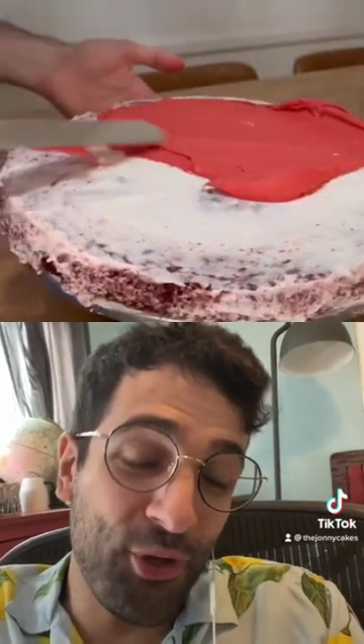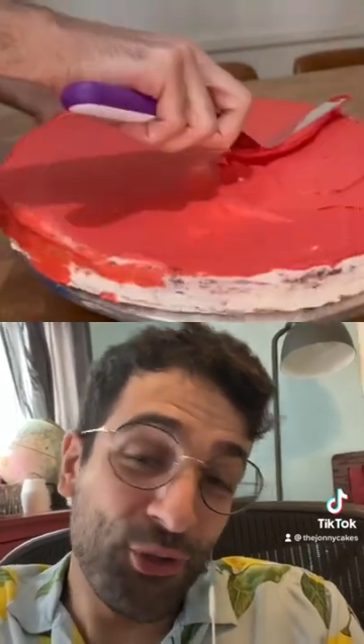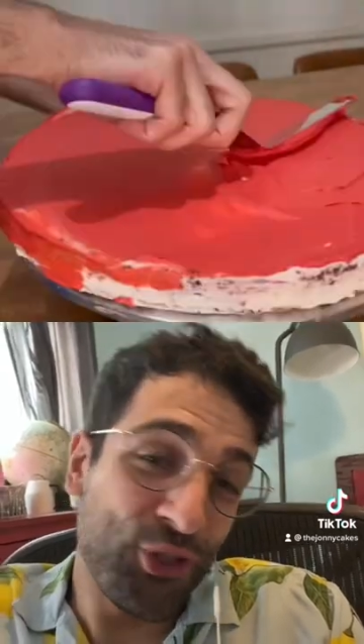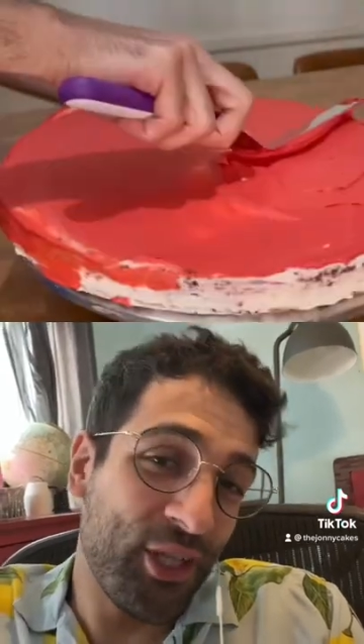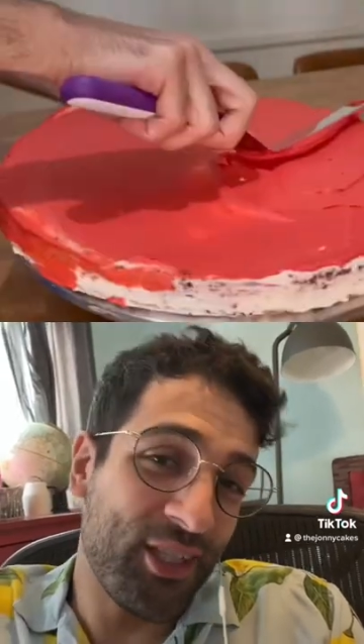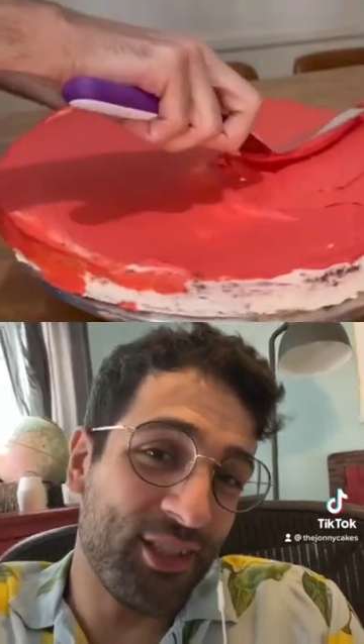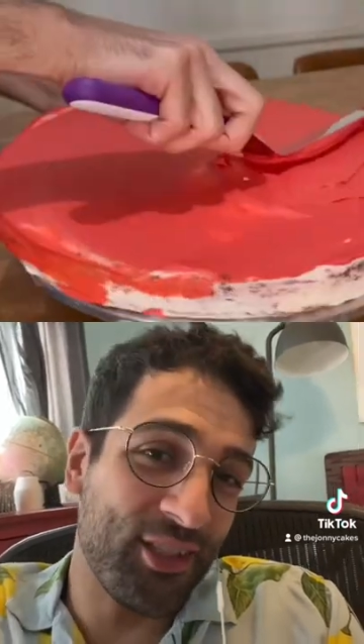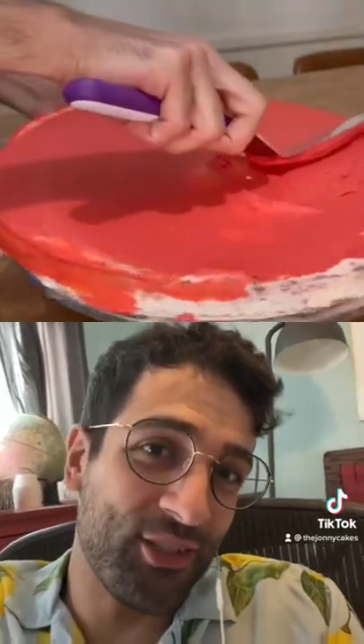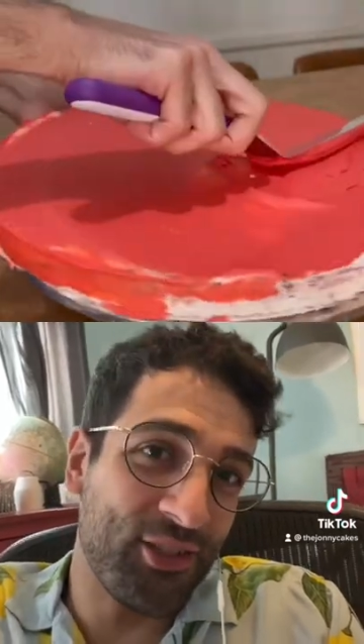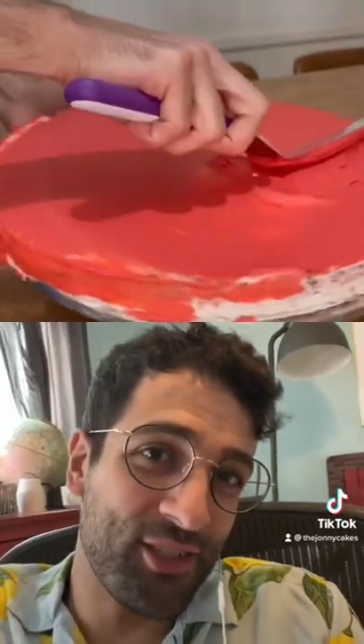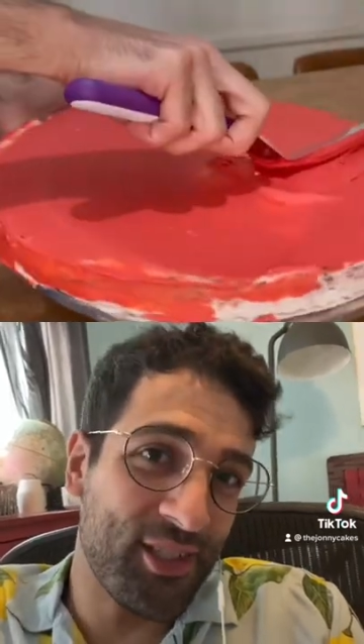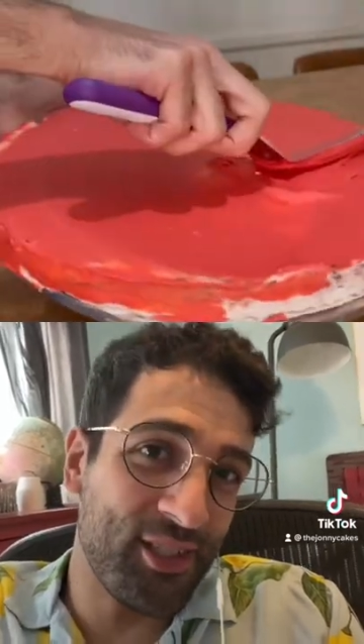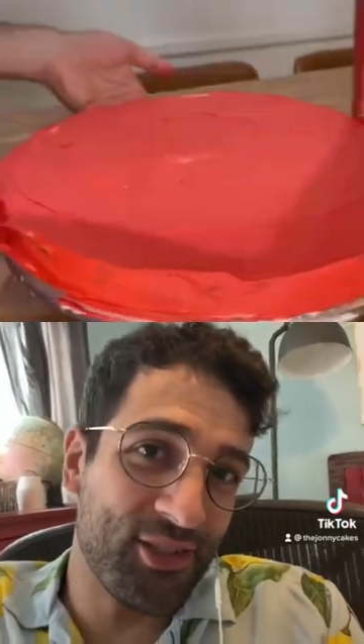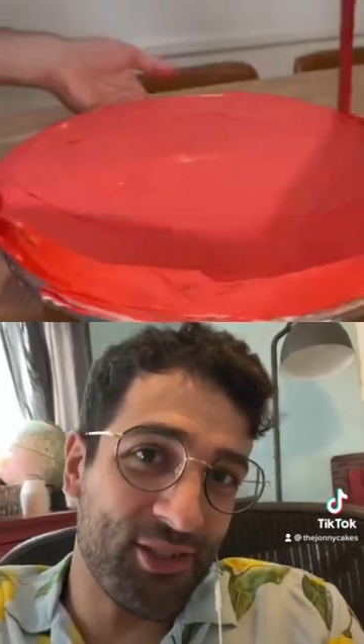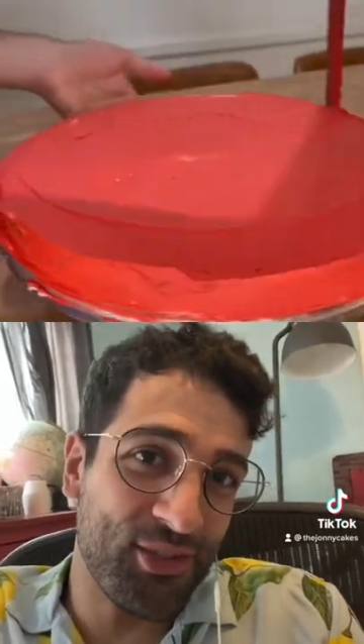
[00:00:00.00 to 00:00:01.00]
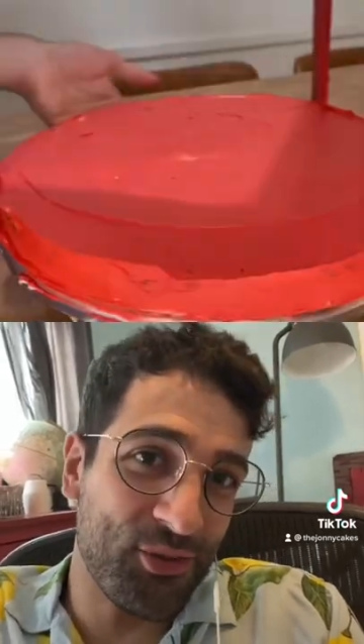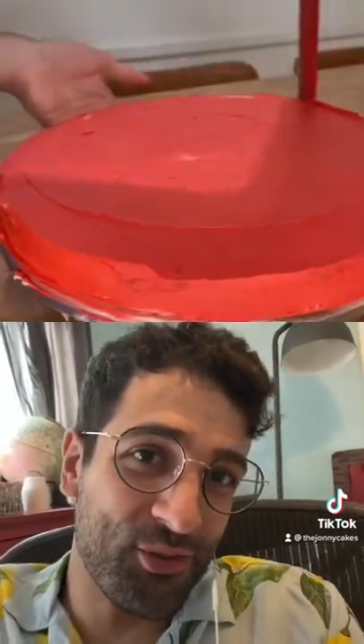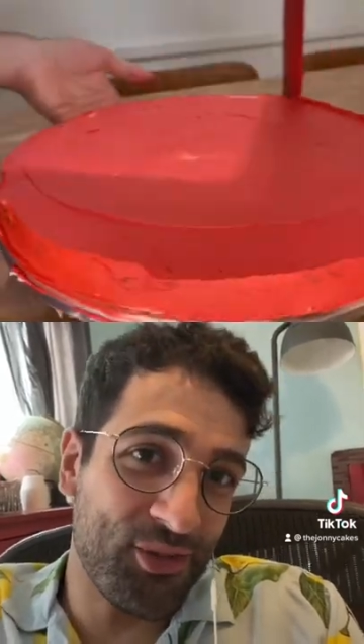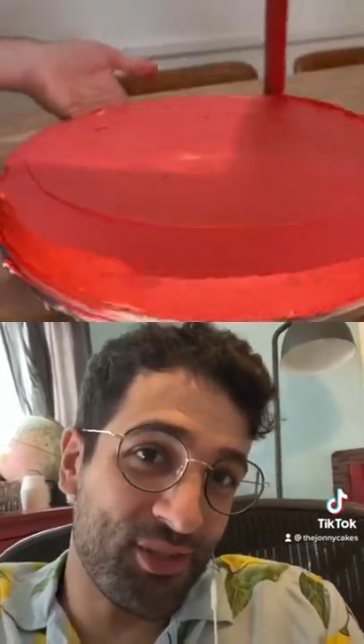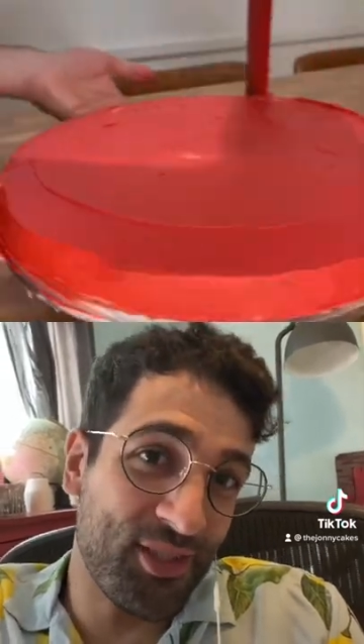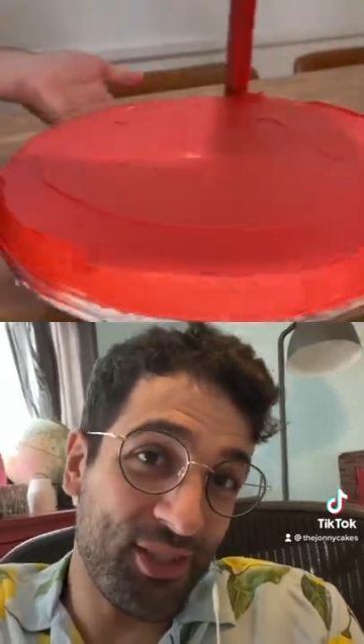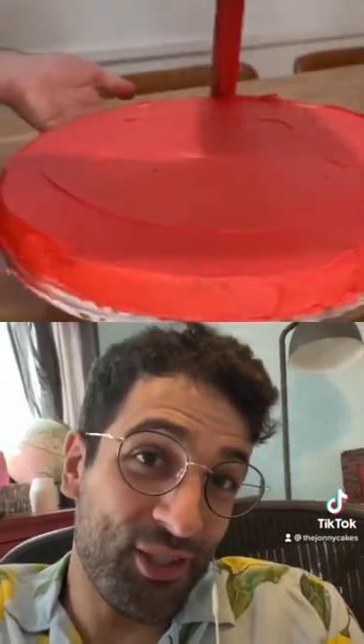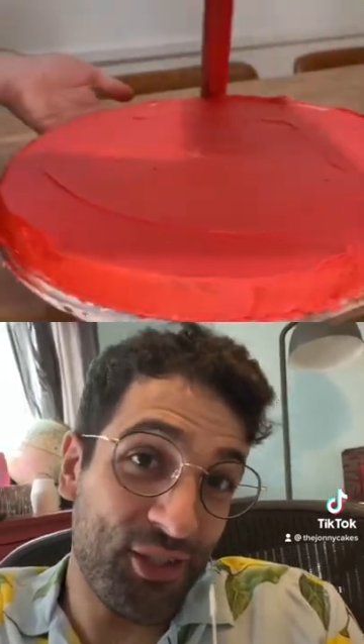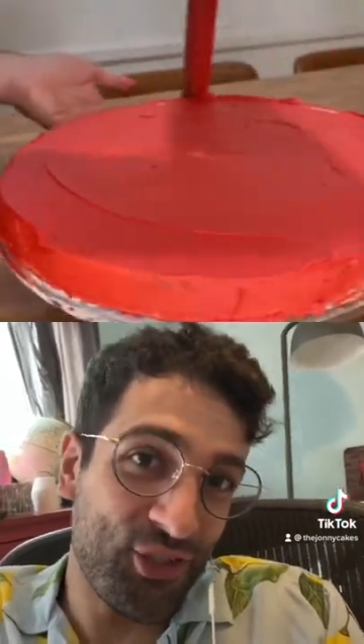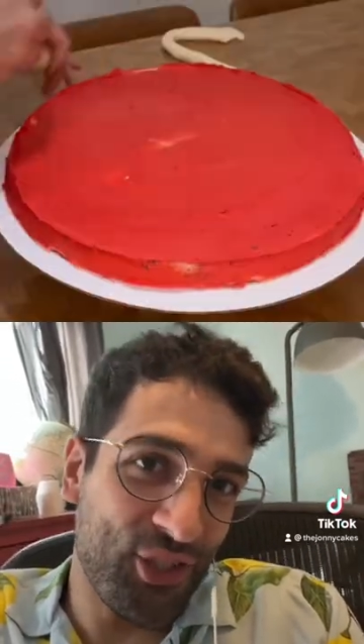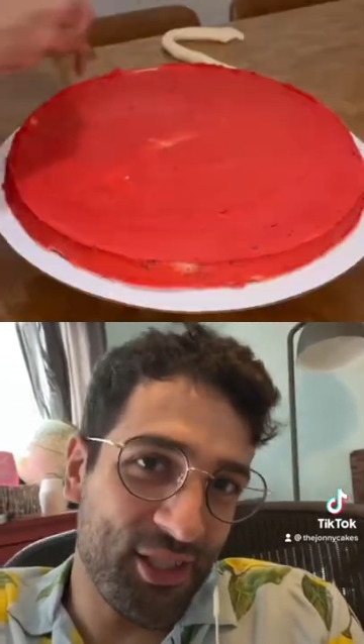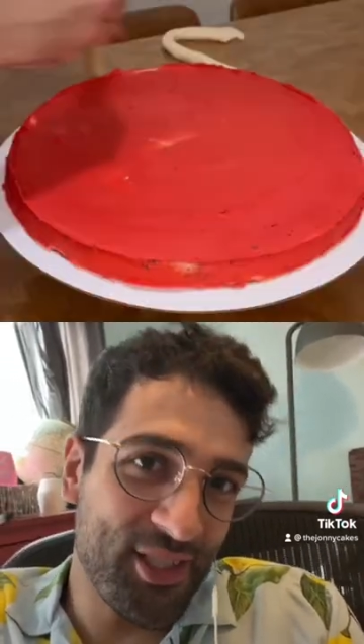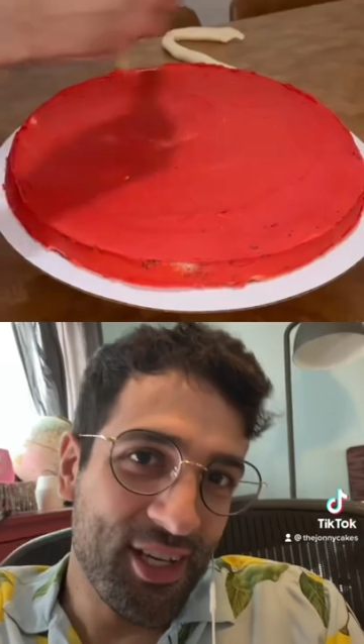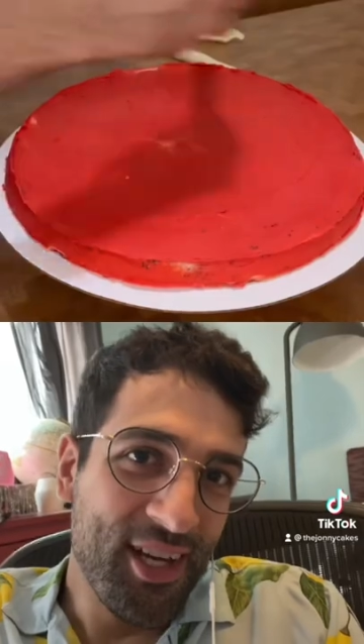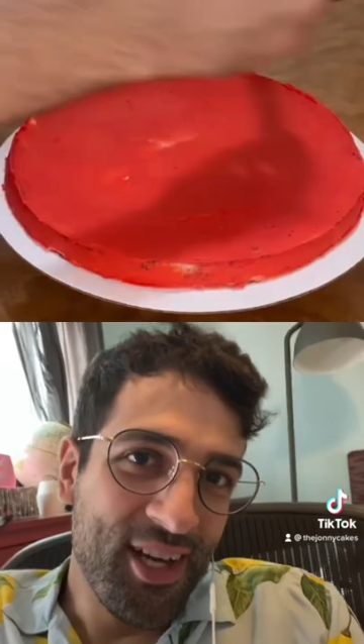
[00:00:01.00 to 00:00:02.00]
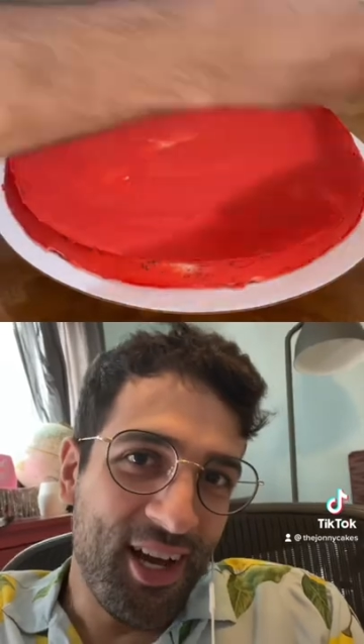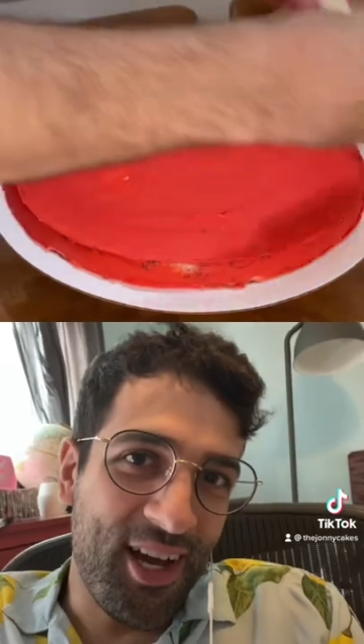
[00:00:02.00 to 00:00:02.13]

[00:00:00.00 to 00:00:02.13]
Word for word: no shade to Little Caesars. It was delicious.